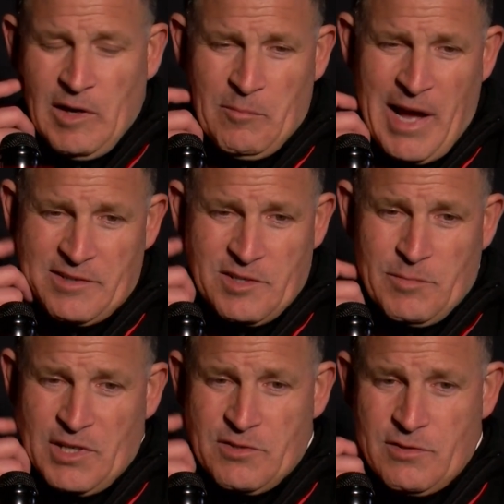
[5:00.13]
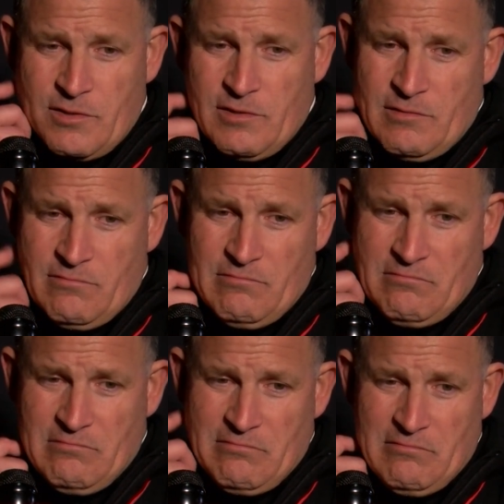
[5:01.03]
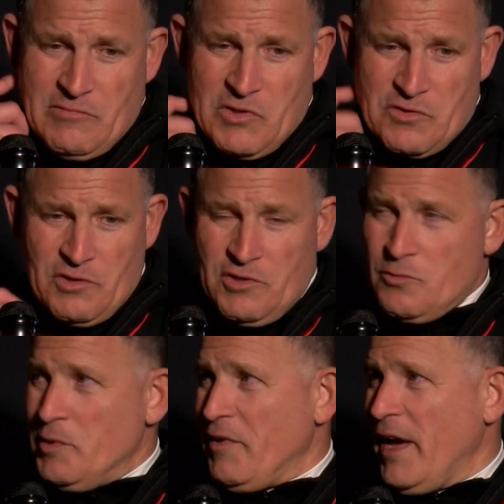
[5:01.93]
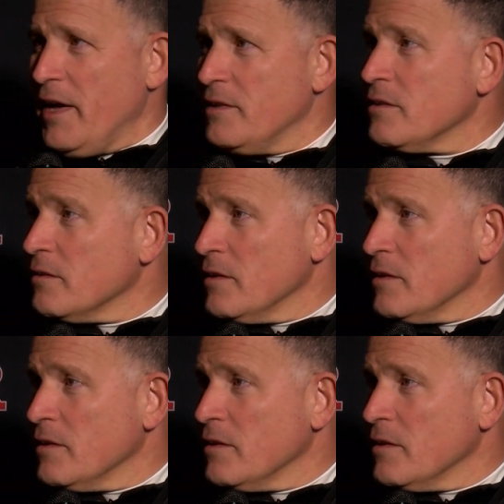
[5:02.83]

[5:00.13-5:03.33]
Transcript: Well, Max can be as good as we've had.